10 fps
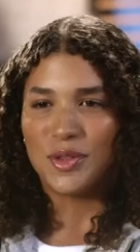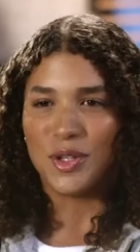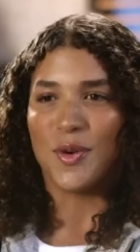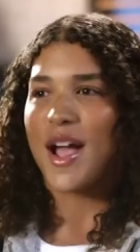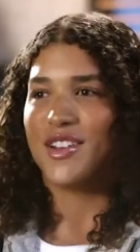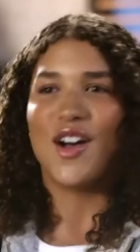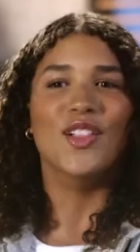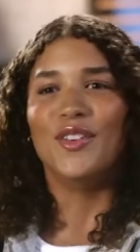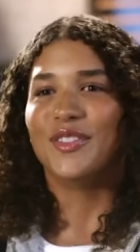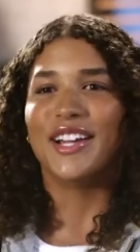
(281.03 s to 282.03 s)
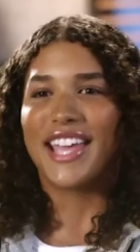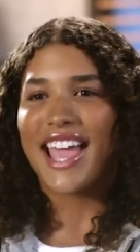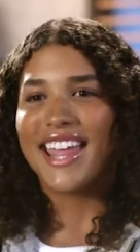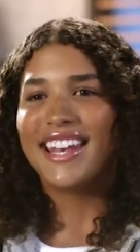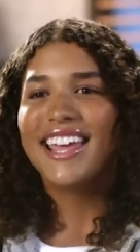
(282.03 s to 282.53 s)
the grind all over
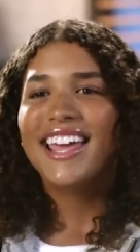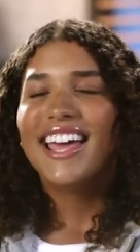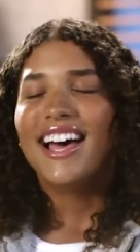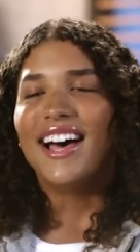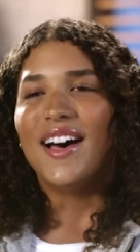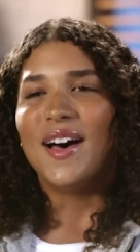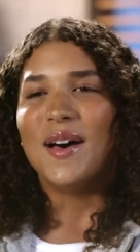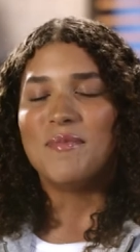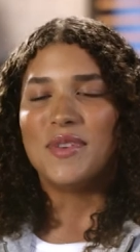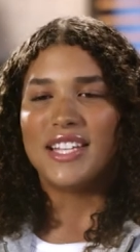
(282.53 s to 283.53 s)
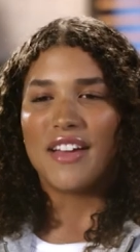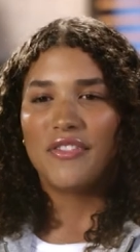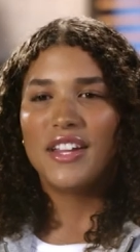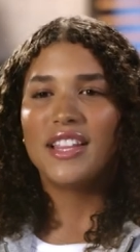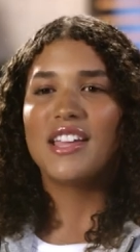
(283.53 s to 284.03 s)
again. Um, but
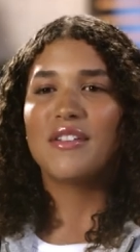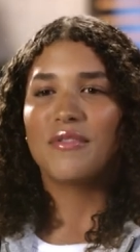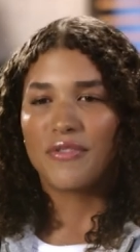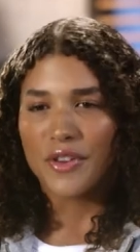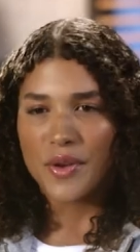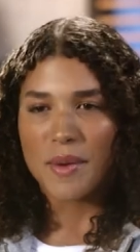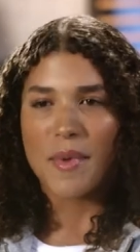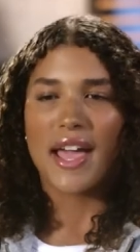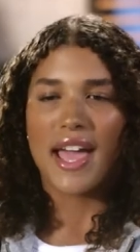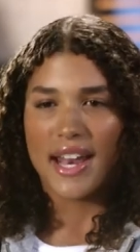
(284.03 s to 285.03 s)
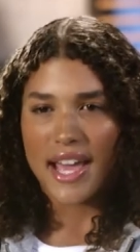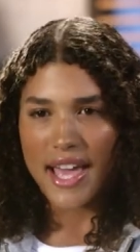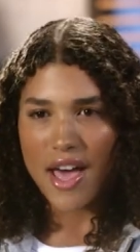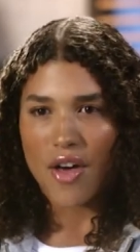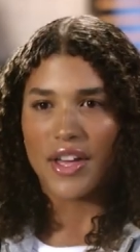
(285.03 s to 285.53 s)
definitely furthering my
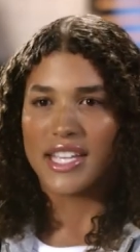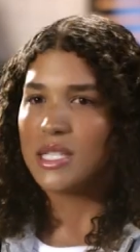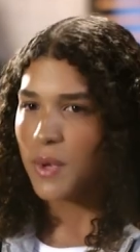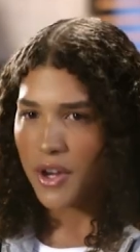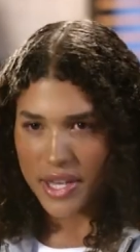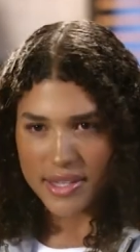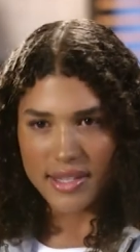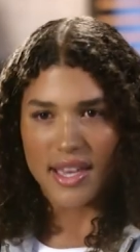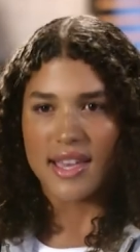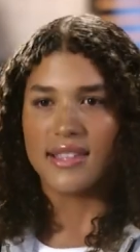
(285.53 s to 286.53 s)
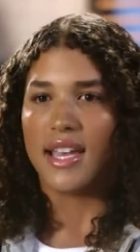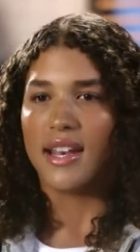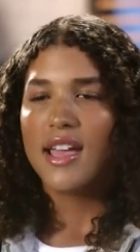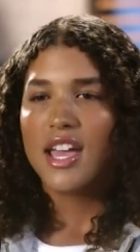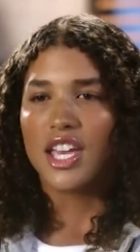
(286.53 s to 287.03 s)
NIL experiences
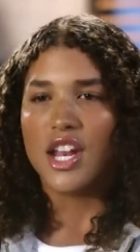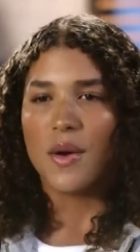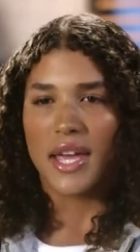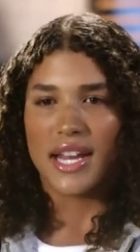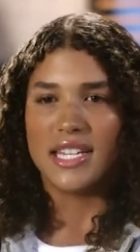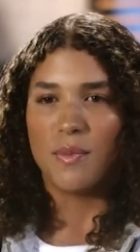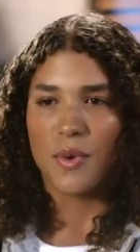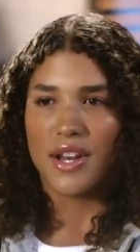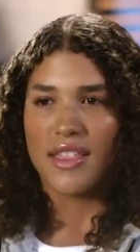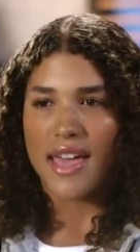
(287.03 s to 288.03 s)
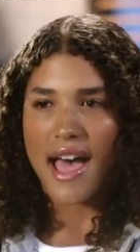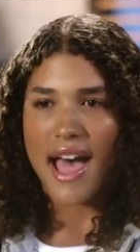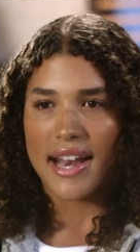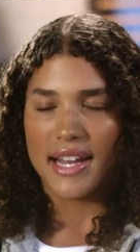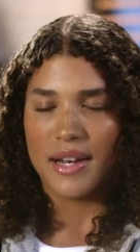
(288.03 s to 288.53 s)
and, you know, getting deeper into
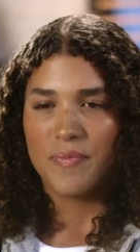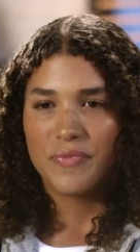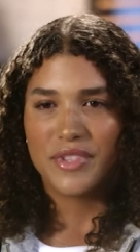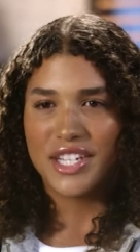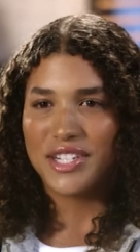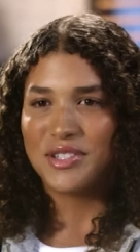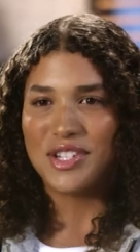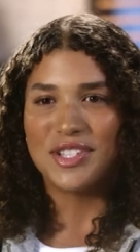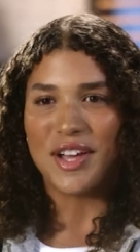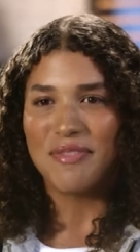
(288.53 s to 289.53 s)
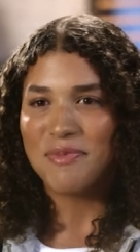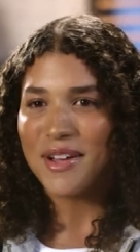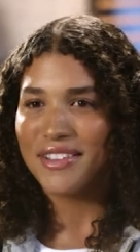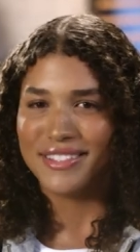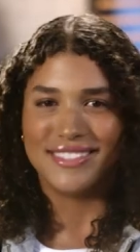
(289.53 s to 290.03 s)
that and, you know, just
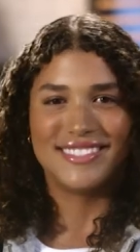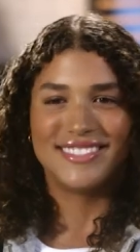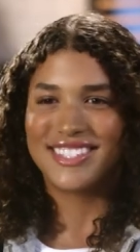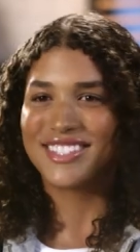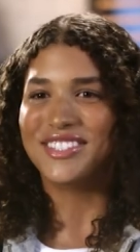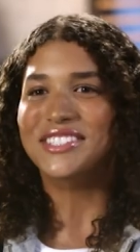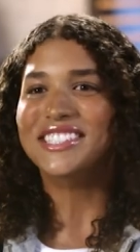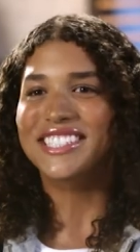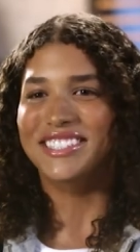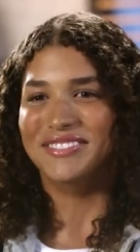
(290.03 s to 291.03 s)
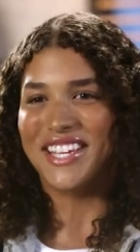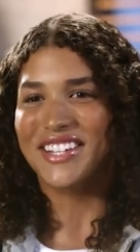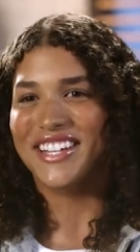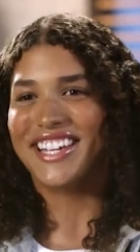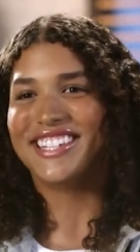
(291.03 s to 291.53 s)
softball and school and
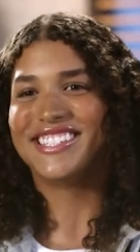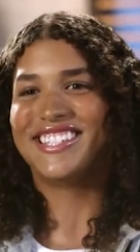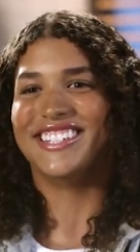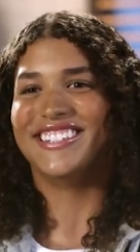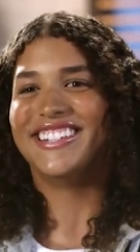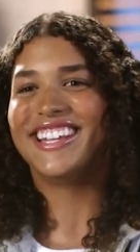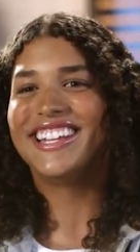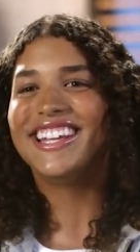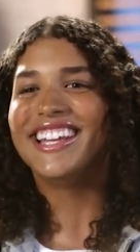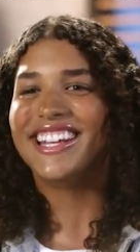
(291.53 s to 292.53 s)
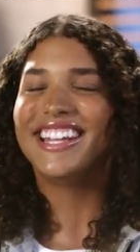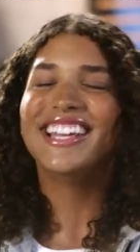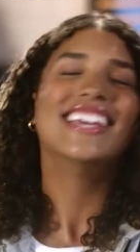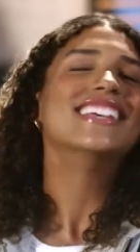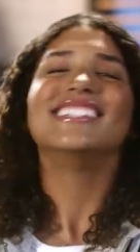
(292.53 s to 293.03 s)
being a regular student and
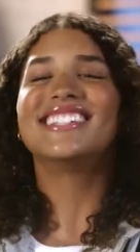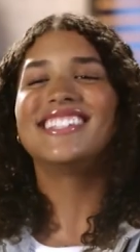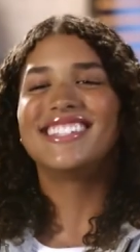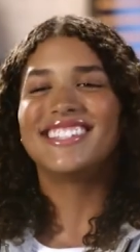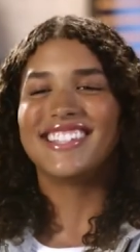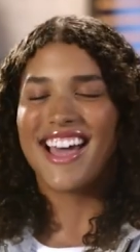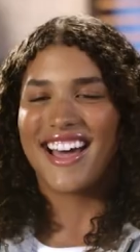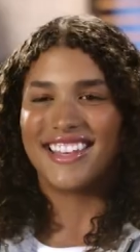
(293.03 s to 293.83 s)
just, yeah.